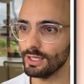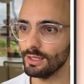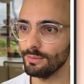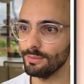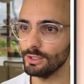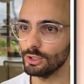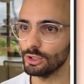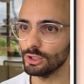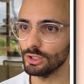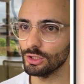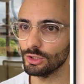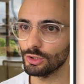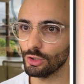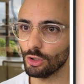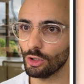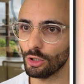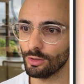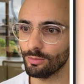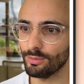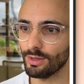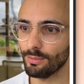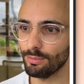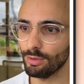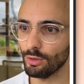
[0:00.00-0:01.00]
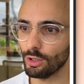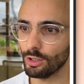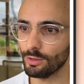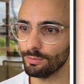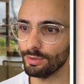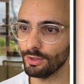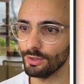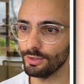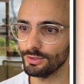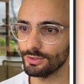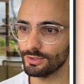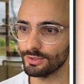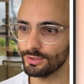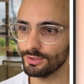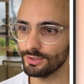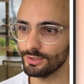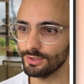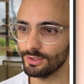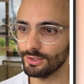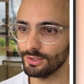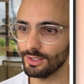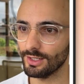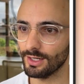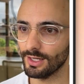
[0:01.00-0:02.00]
images on my blog posts.
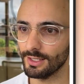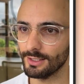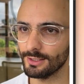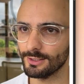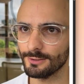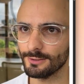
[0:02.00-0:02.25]
All right.